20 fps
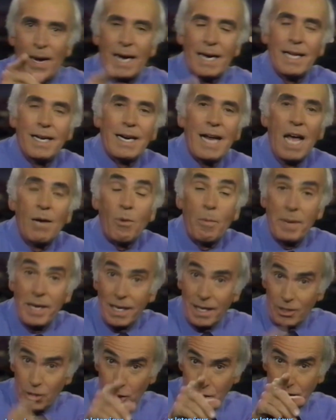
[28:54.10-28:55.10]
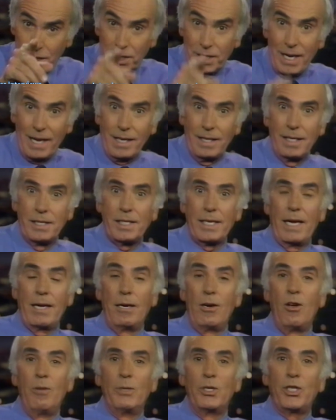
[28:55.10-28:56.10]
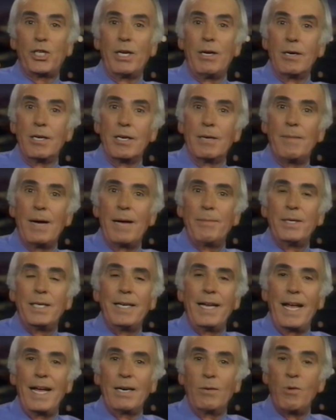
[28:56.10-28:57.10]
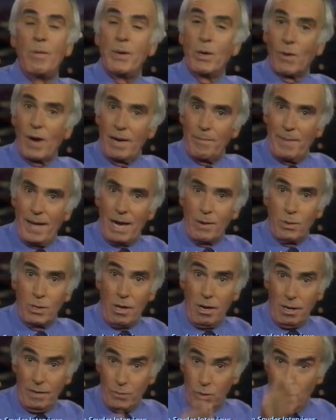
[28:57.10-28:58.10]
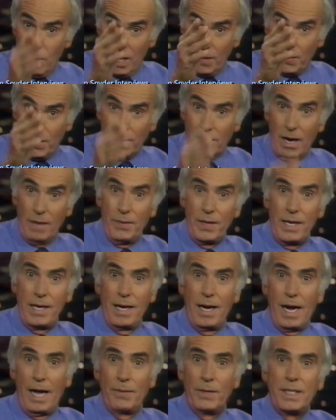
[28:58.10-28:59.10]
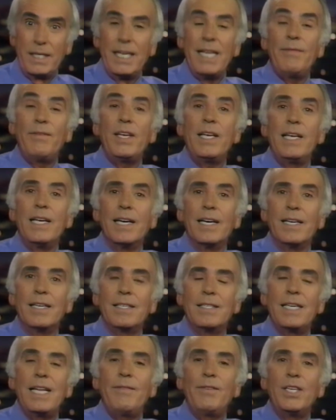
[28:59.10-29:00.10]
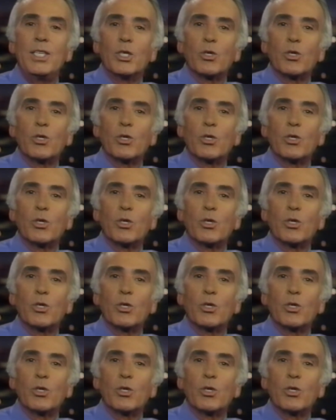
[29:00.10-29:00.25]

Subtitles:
Bonnie and I will be in just a second to say hello, Michelle, to your mom and dad, and we'll be right back with all of you out there on the TV